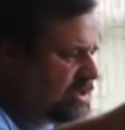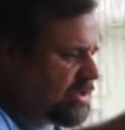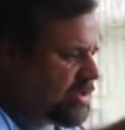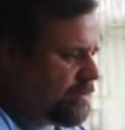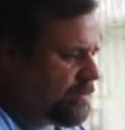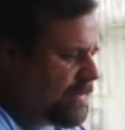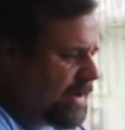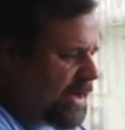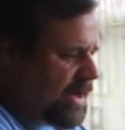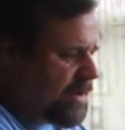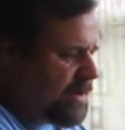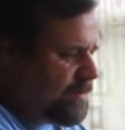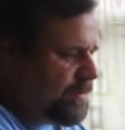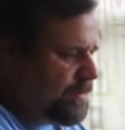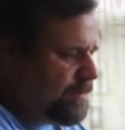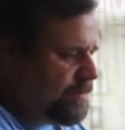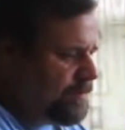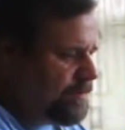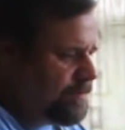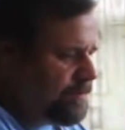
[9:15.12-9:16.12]
to the
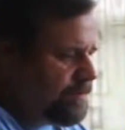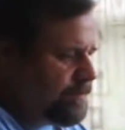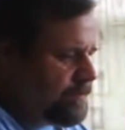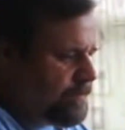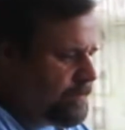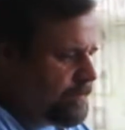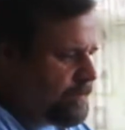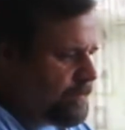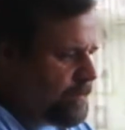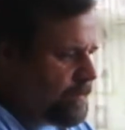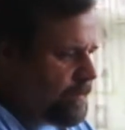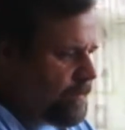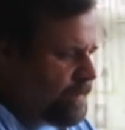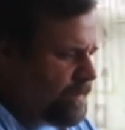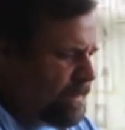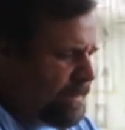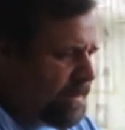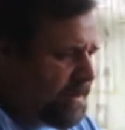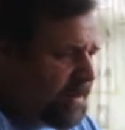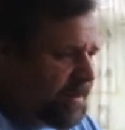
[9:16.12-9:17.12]
bottom
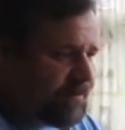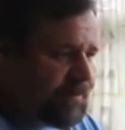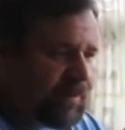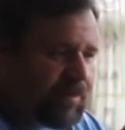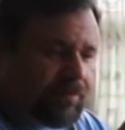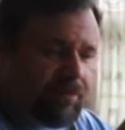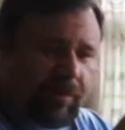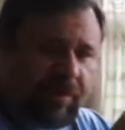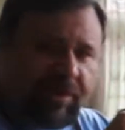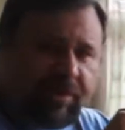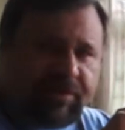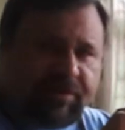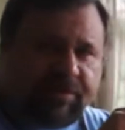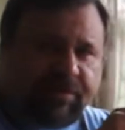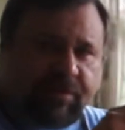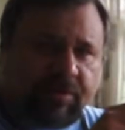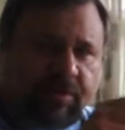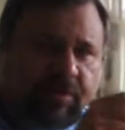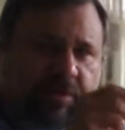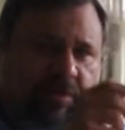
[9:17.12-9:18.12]
of the threads